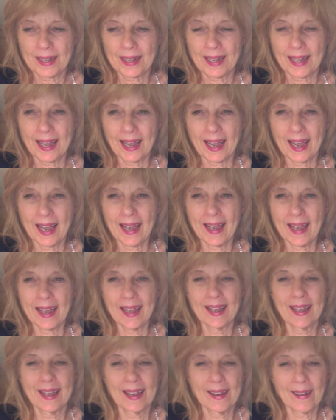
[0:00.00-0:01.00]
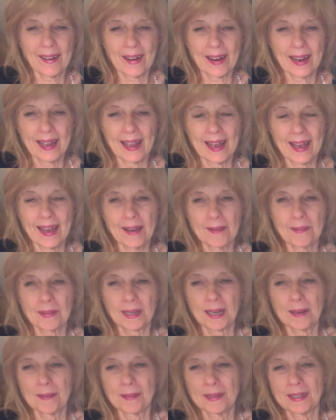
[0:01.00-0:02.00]
Okay, here I am
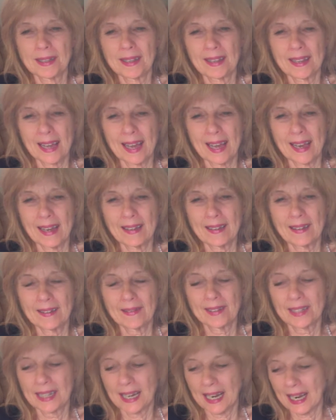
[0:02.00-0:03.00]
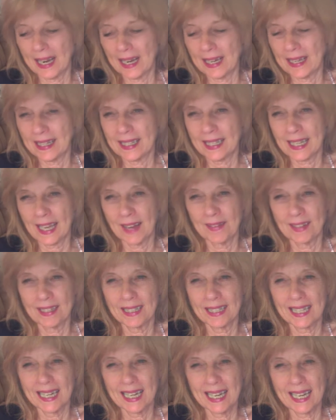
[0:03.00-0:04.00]
coming to the end of day
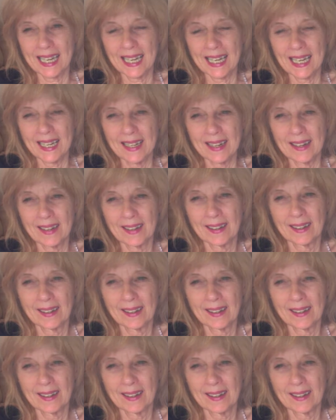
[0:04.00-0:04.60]
17,